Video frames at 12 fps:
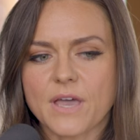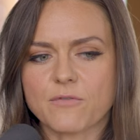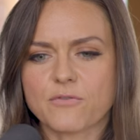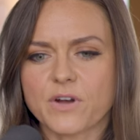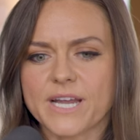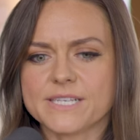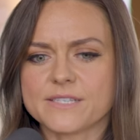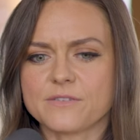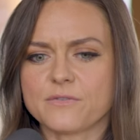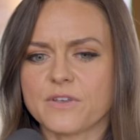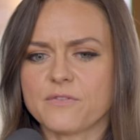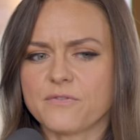that phrase
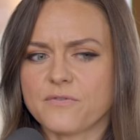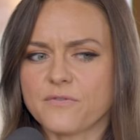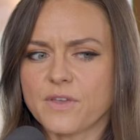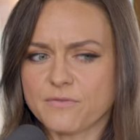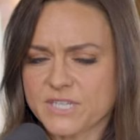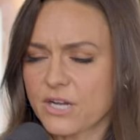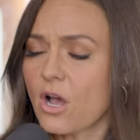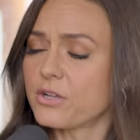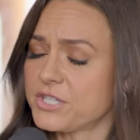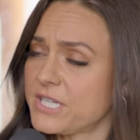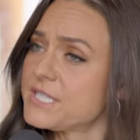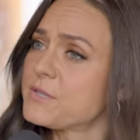of if if
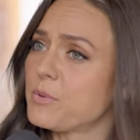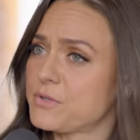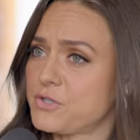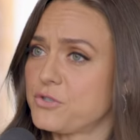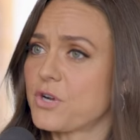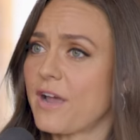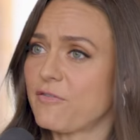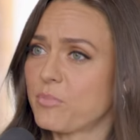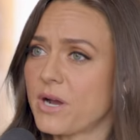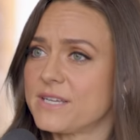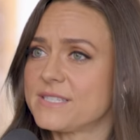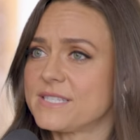technology is supposed to drive
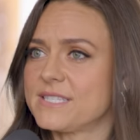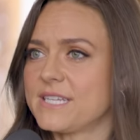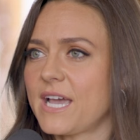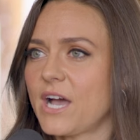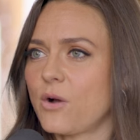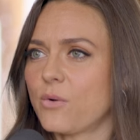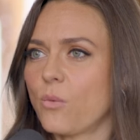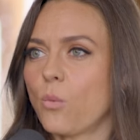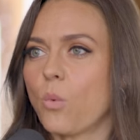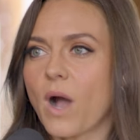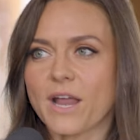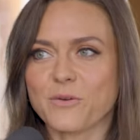prices down,
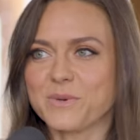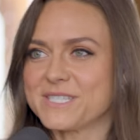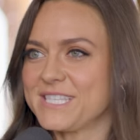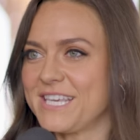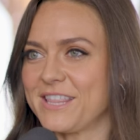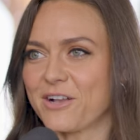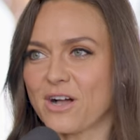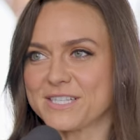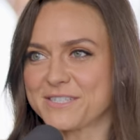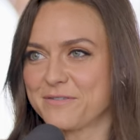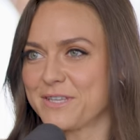why do we see the cost